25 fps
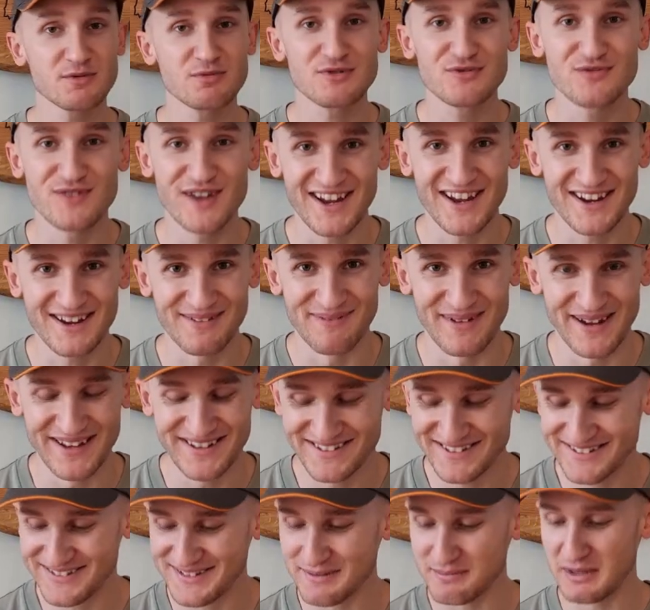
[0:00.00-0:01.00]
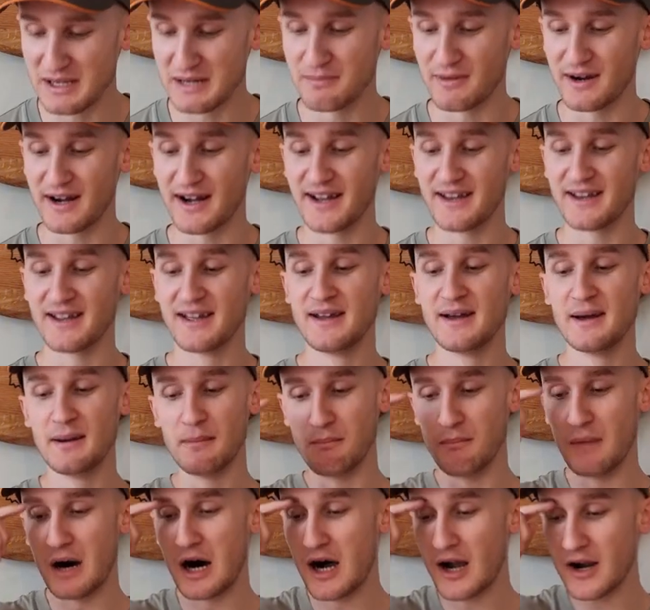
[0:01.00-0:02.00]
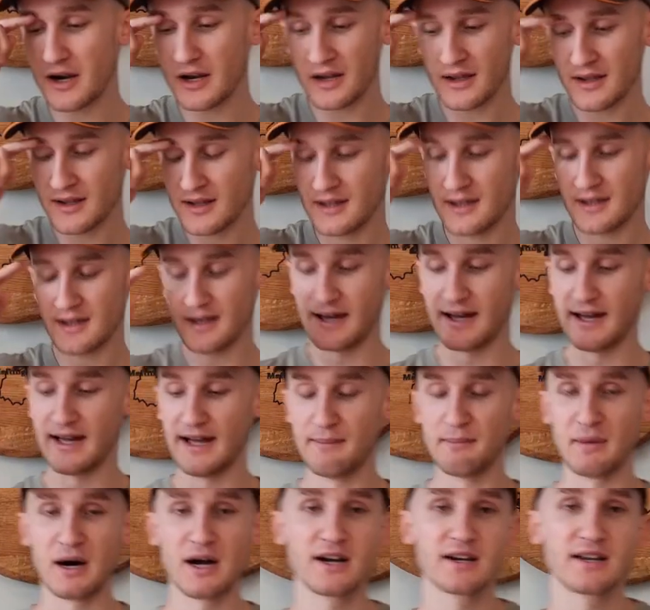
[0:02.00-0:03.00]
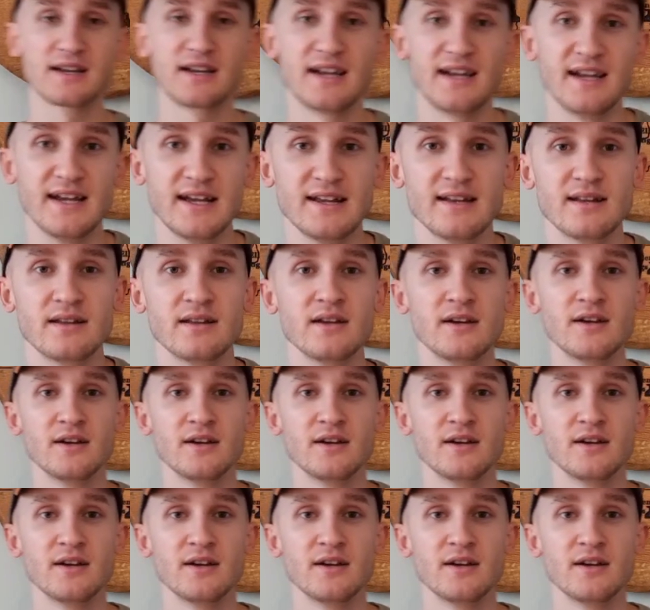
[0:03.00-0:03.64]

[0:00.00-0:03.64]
was recommended to me by Mark, Uh, Mark Cain,